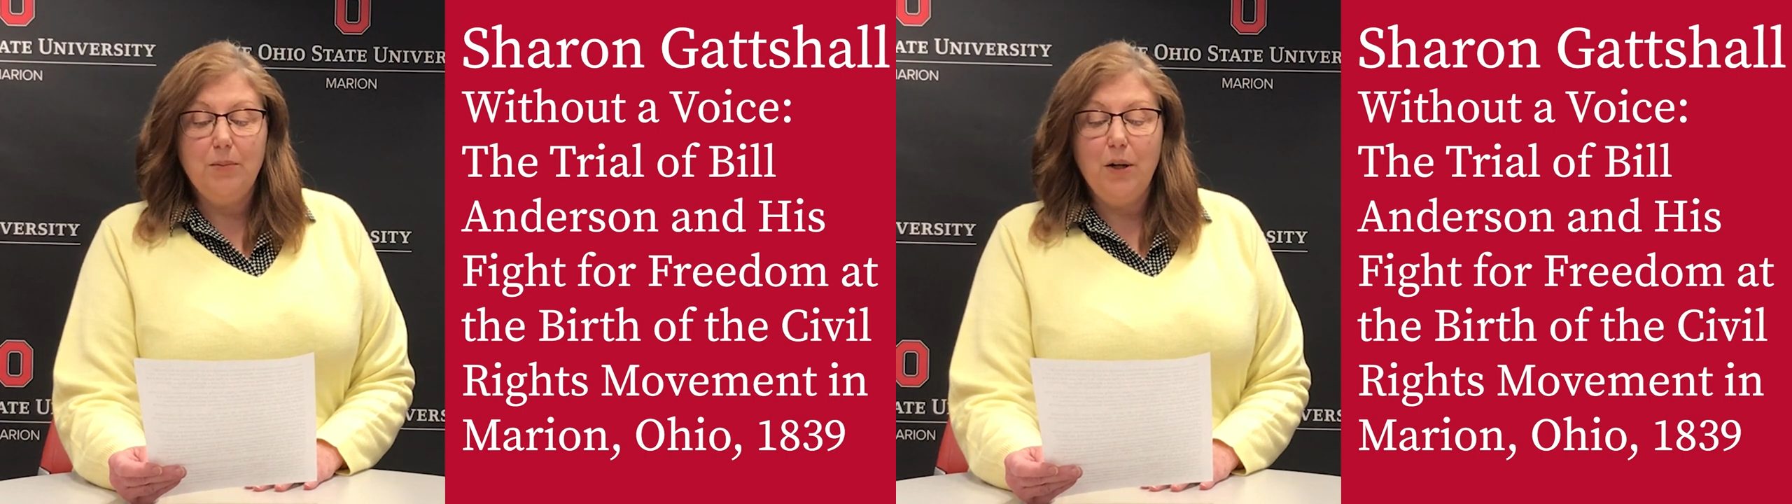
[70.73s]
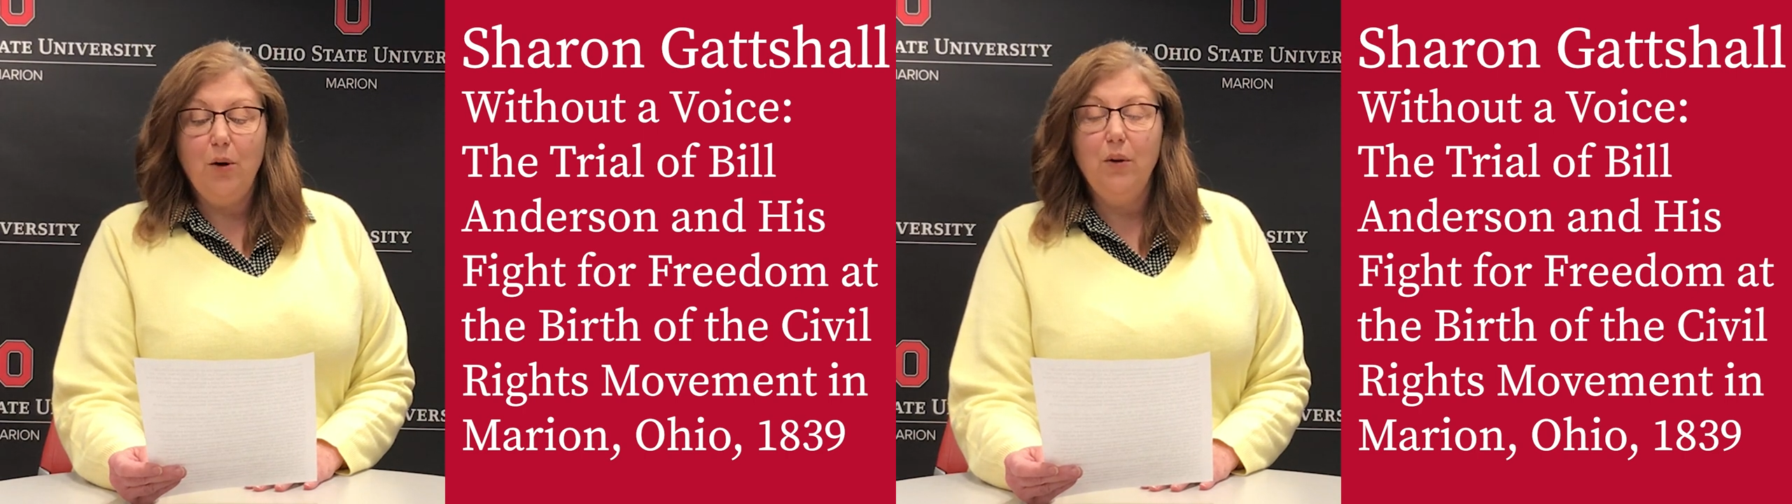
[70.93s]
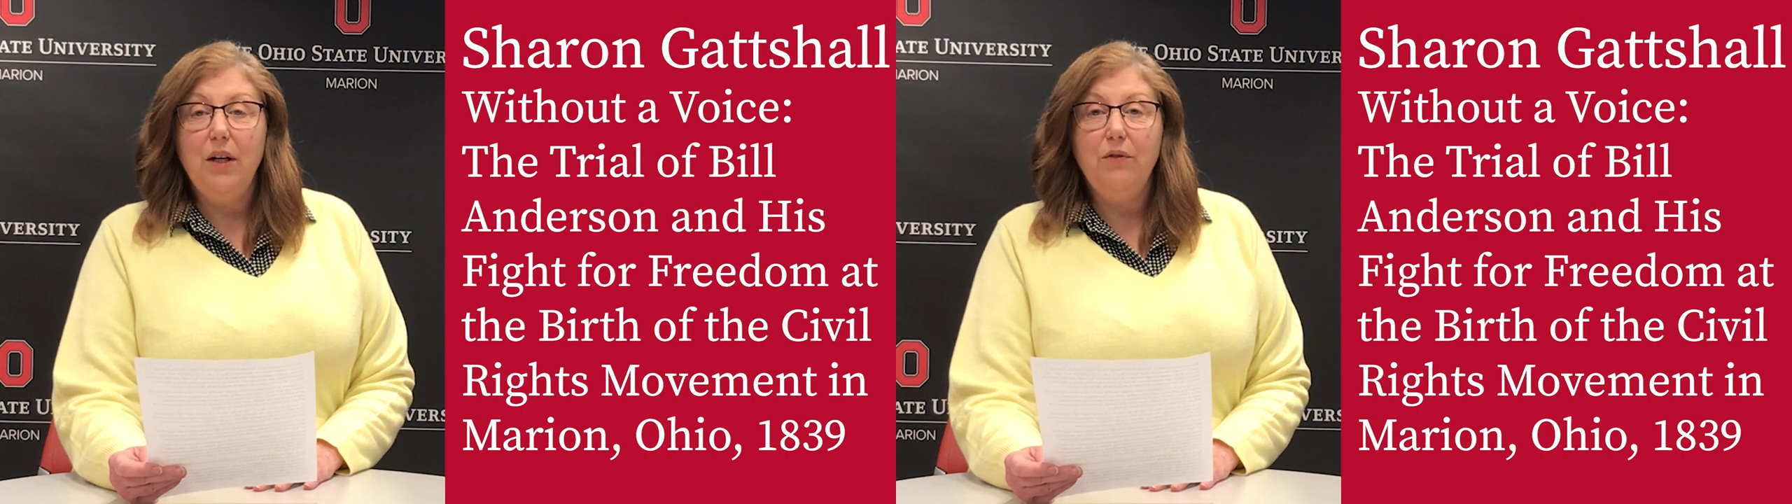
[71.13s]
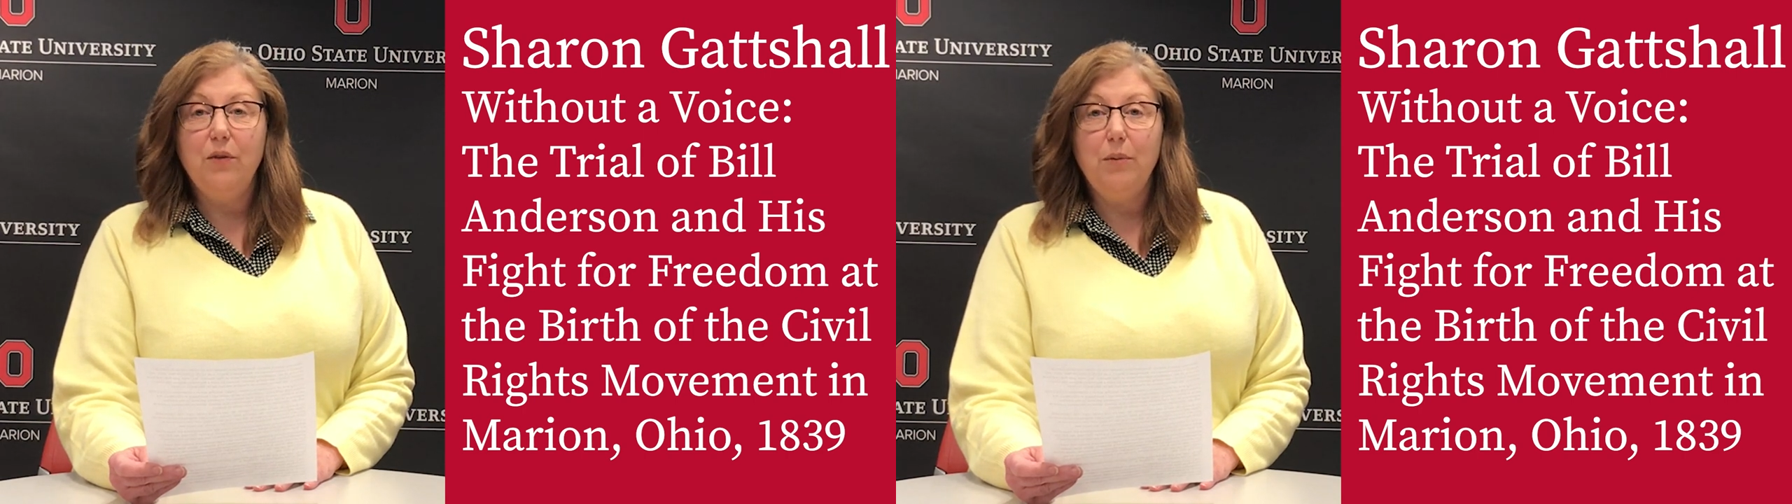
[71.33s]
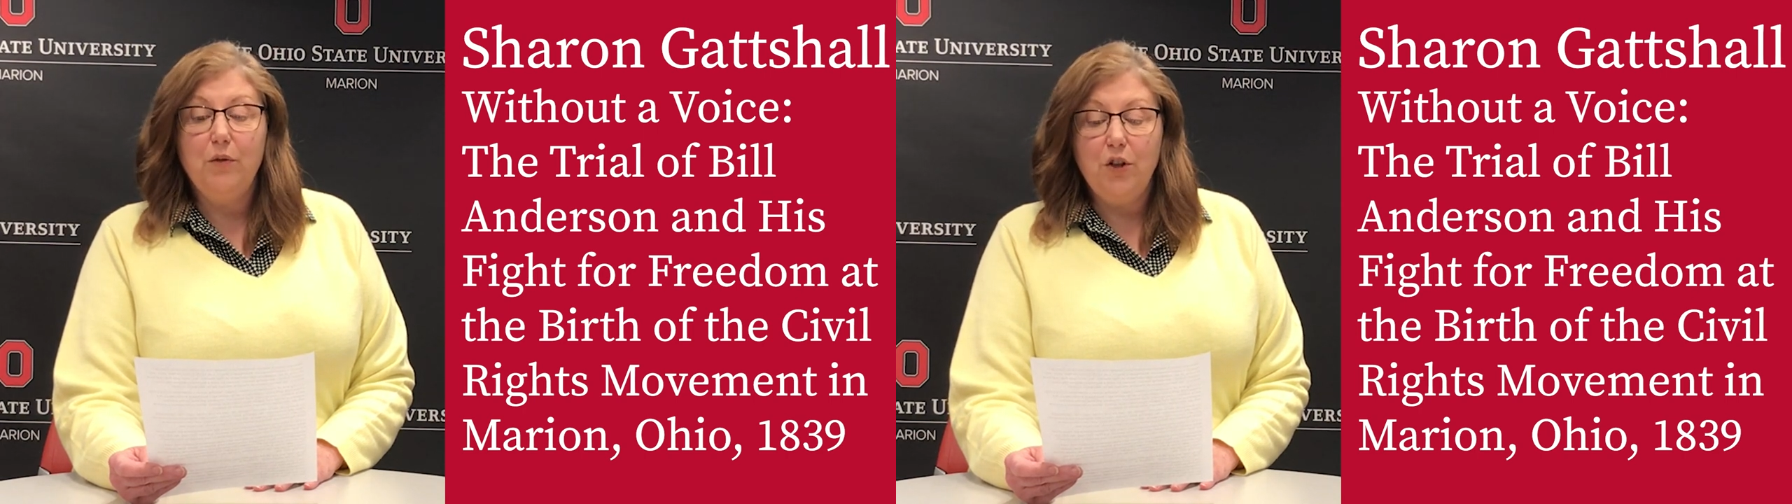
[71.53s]
but only
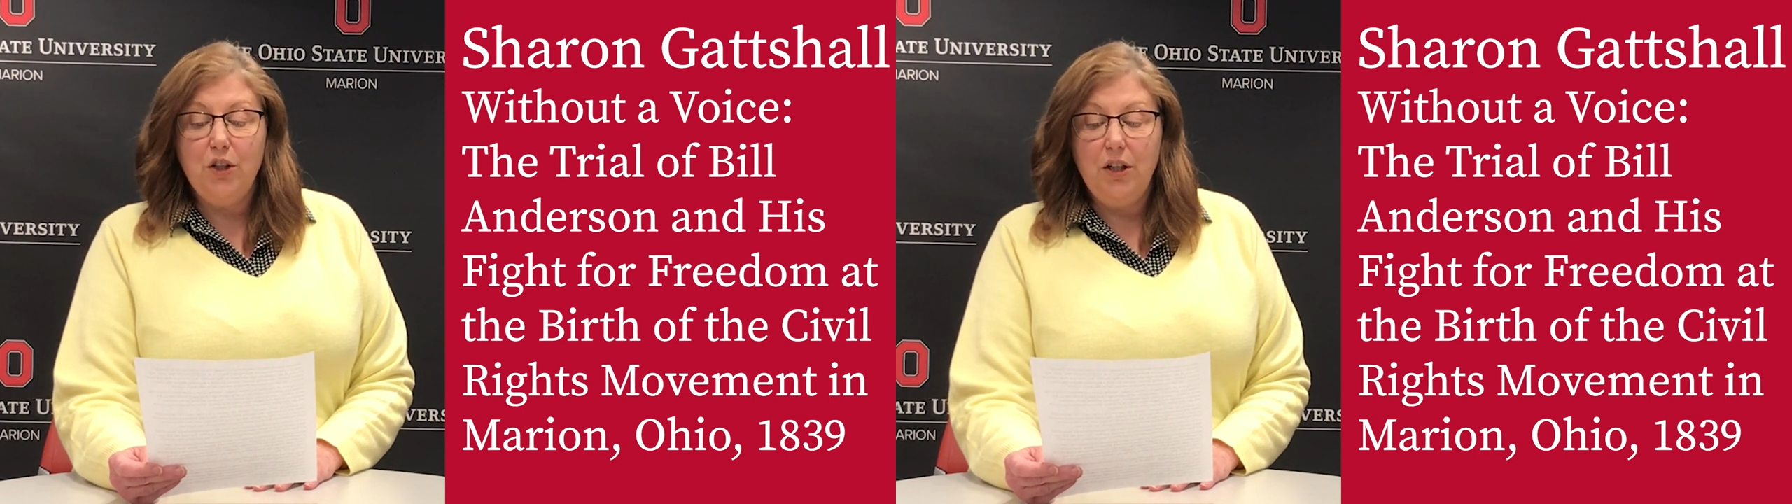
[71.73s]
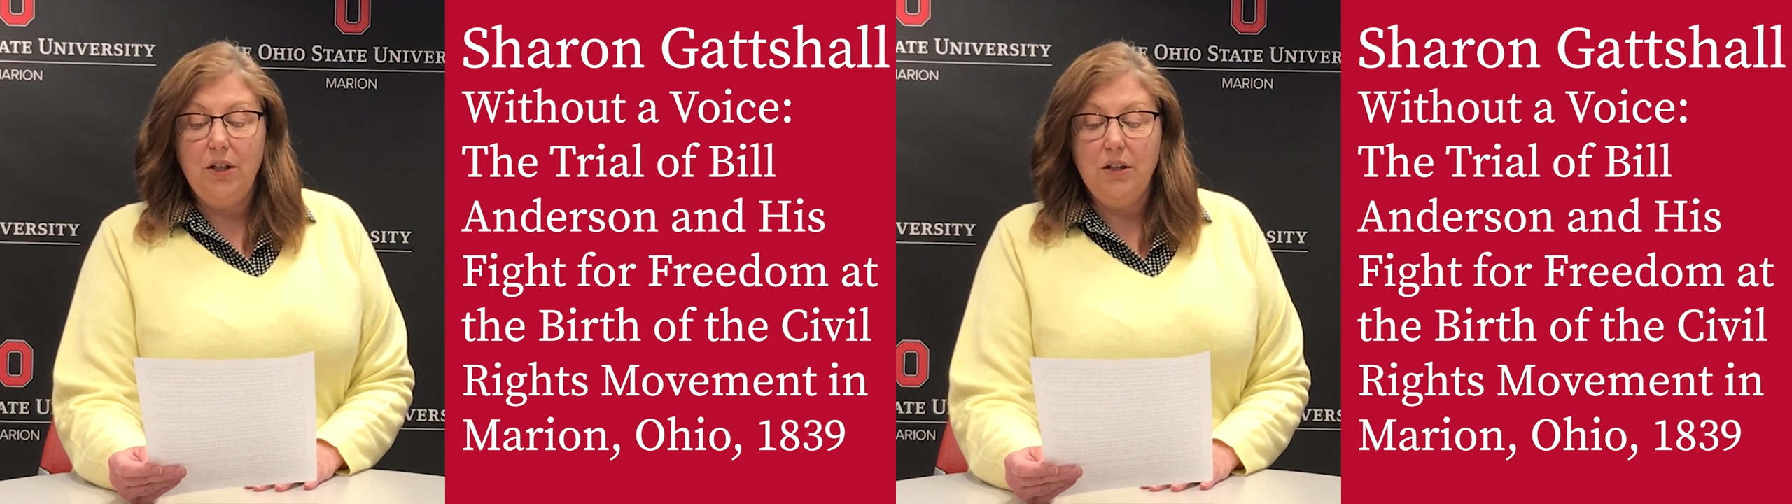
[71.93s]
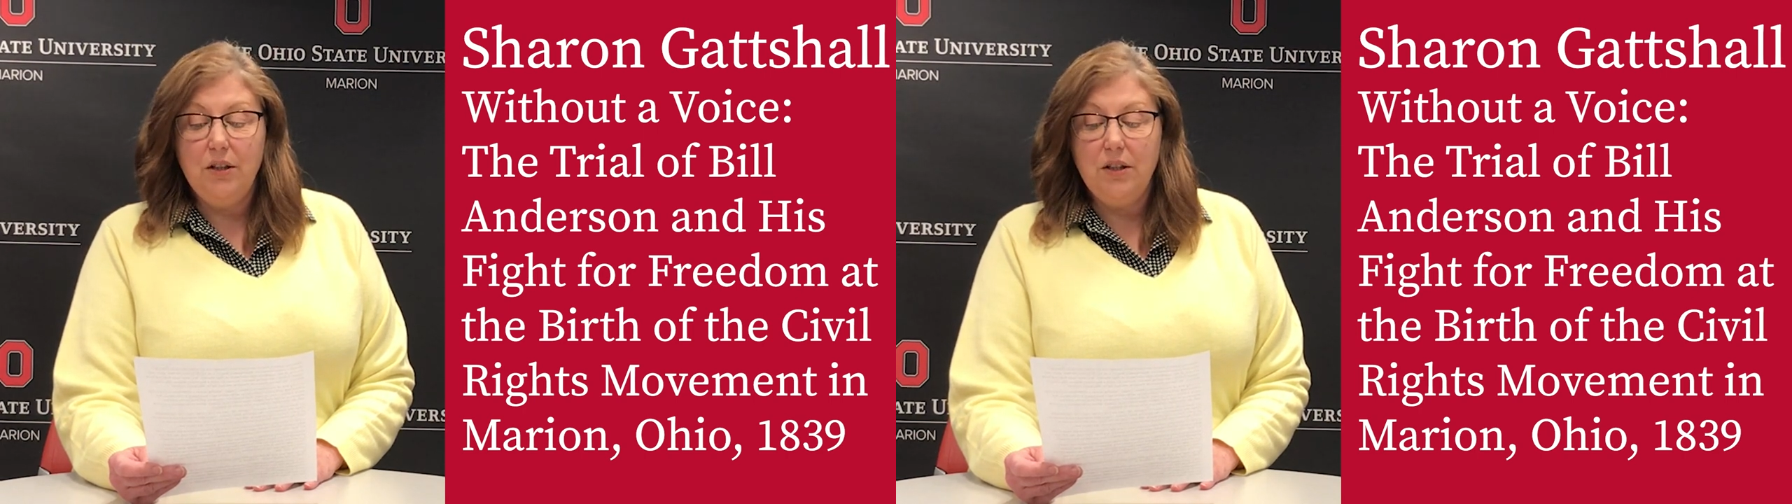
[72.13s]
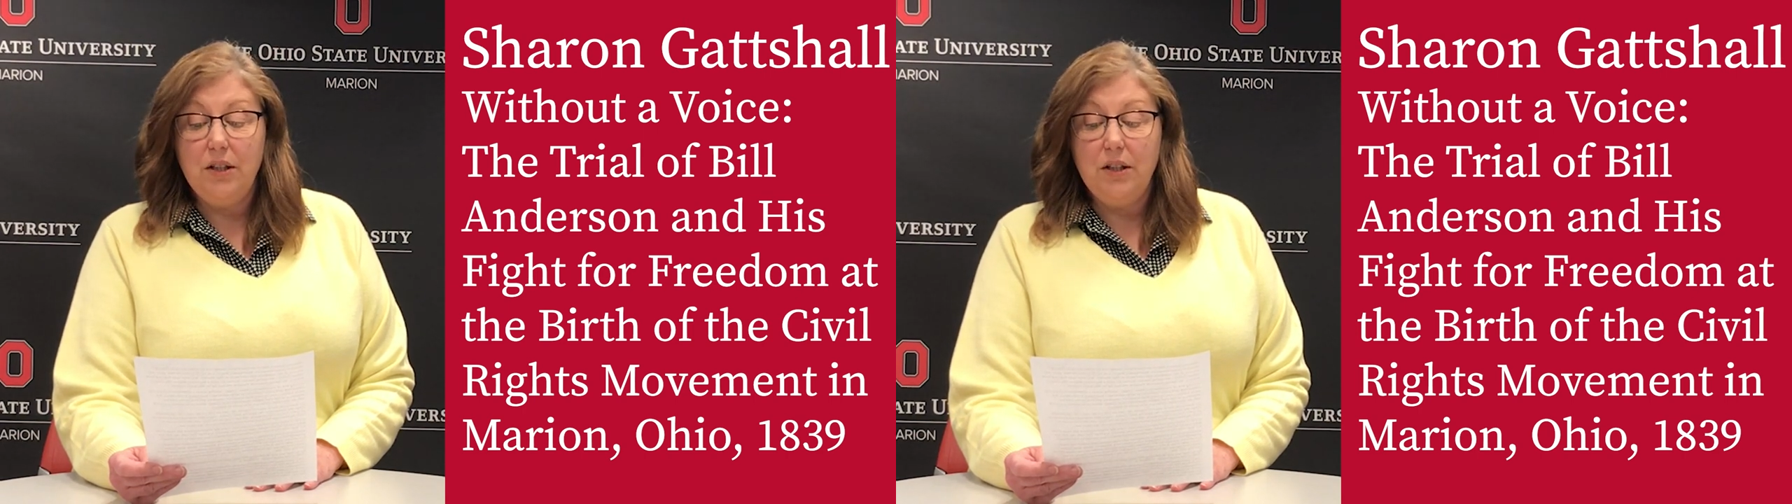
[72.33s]
from the Virginians,